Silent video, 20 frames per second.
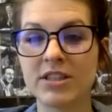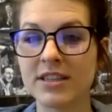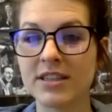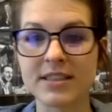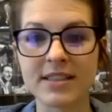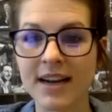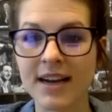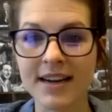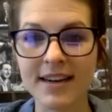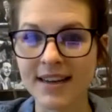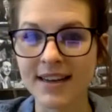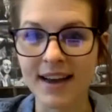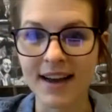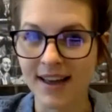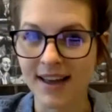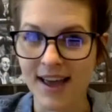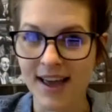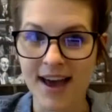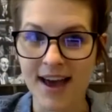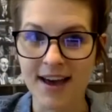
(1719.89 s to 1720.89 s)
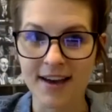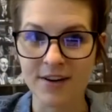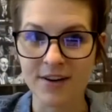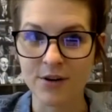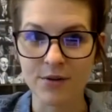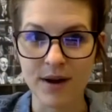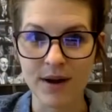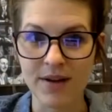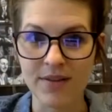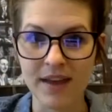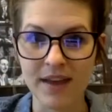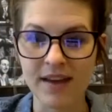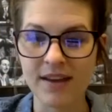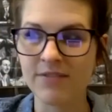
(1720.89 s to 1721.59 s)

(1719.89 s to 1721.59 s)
anxiety I had around that.